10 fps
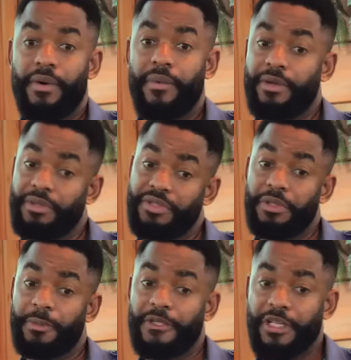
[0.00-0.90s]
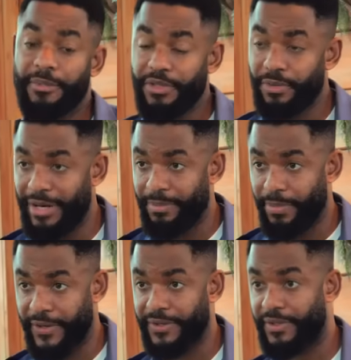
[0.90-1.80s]
Well, she reported me to my
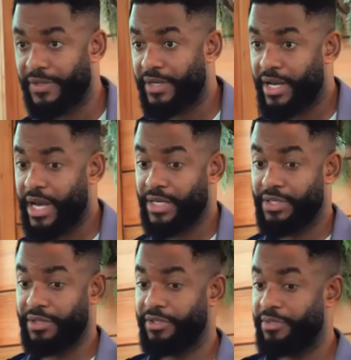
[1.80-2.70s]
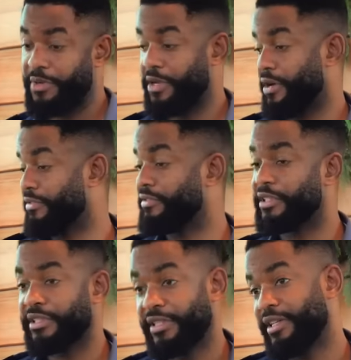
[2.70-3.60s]
boss, accused me of
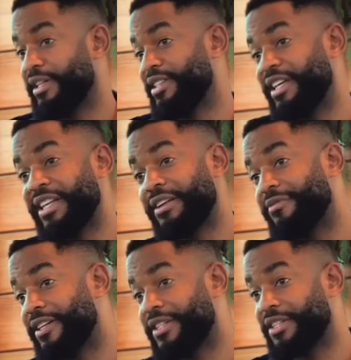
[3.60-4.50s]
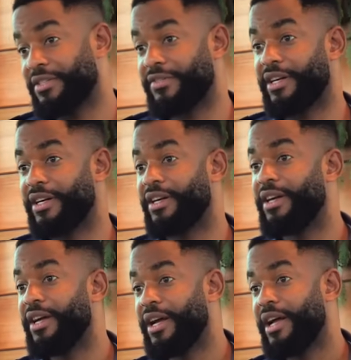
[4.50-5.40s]
taking advantage of her,
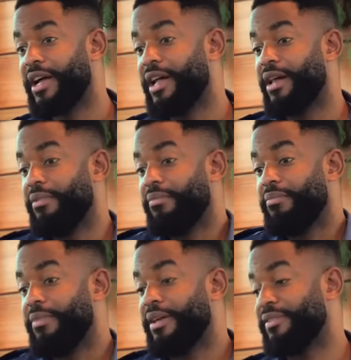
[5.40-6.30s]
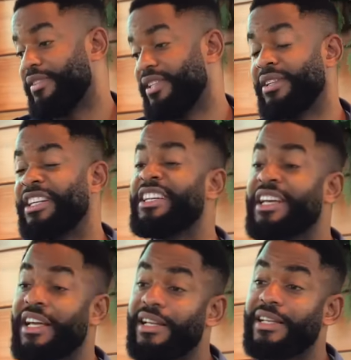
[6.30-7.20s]
seeing her
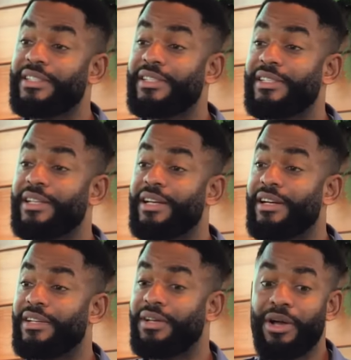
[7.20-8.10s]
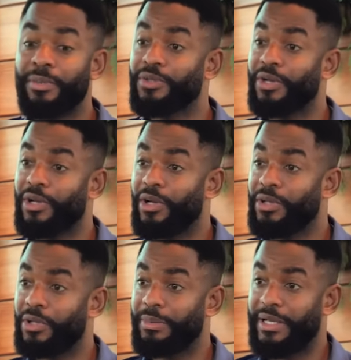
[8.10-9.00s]
nakedness. You know, I almost got
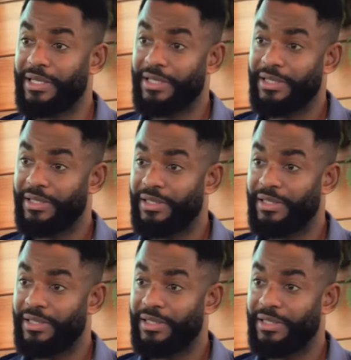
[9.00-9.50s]
locked up that day.